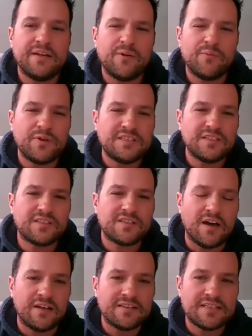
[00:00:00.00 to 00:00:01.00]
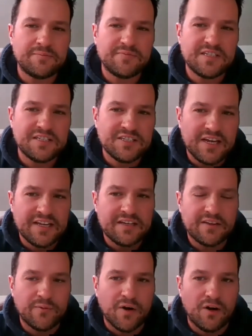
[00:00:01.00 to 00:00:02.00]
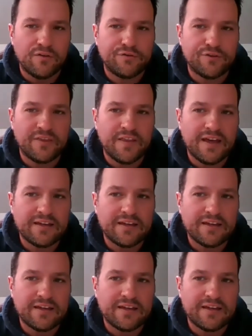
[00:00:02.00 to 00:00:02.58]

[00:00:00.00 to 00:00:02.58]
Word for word: and we just can't seem to shake them off, and